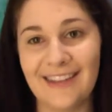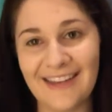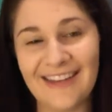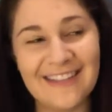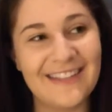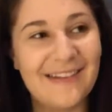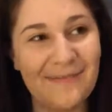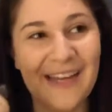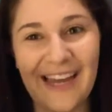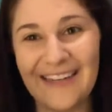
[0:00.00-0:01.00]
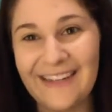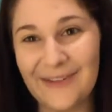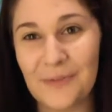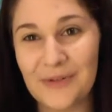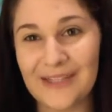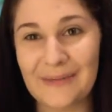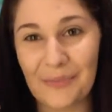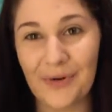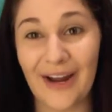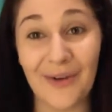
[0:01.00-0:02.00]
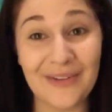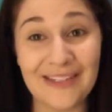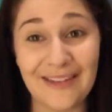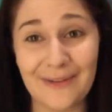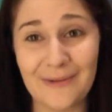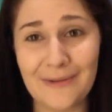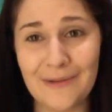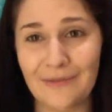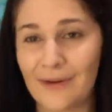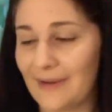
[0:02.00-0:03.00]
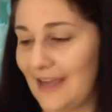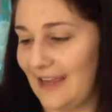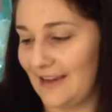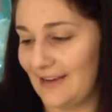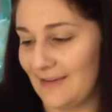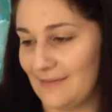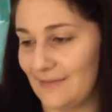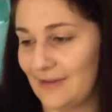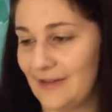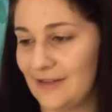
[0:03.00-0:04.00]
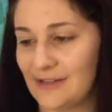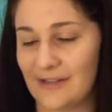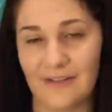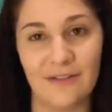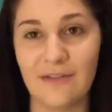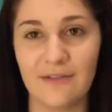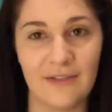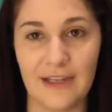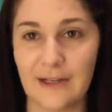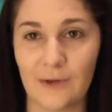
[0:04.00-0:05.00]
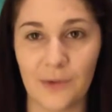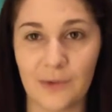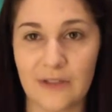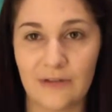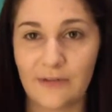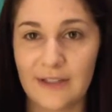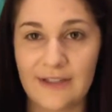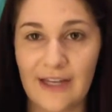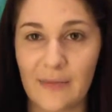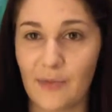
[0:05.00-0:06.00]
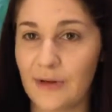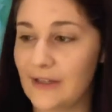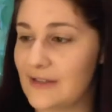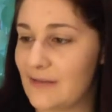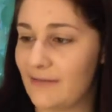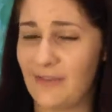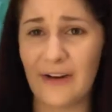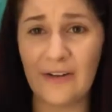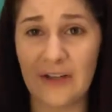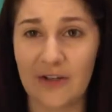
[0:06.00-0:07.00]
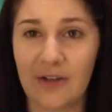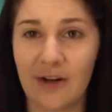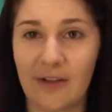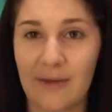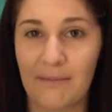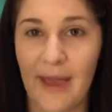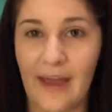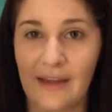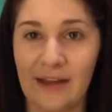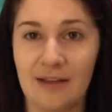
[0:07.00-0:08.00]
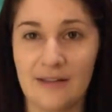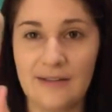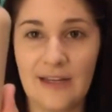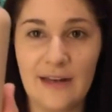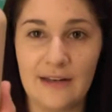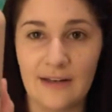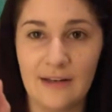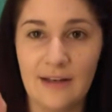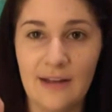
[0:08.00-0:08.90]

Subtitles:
This I'm not 100% proud to use from a just a vegan cruelty-free standpoint, because I'm fairly sure that MAC and Satan